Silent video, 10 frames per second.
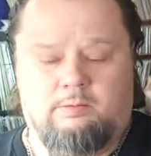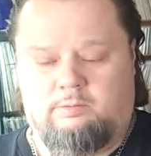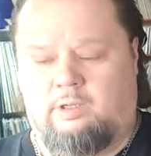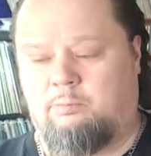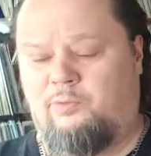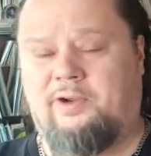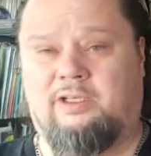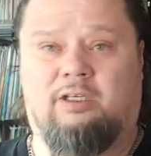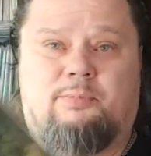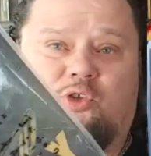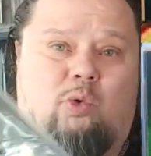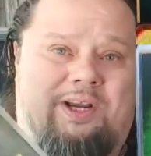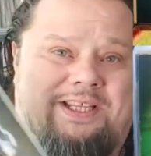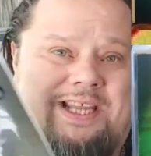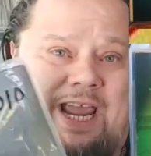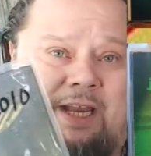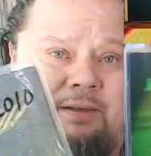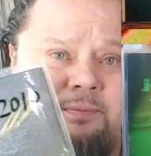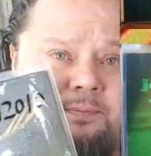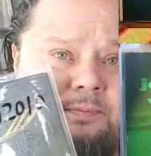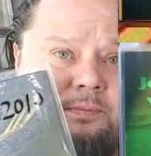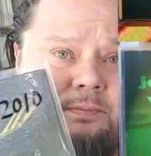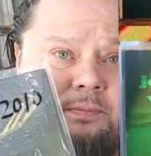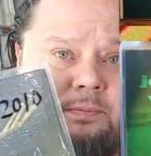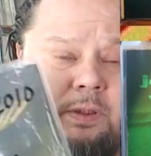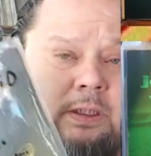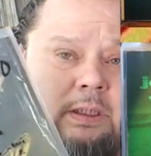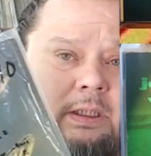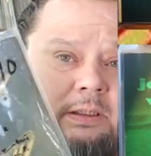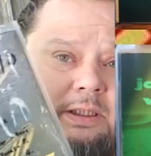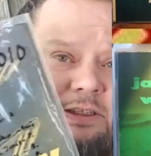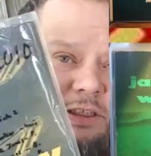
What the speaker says: I'm moving on to number 2010. This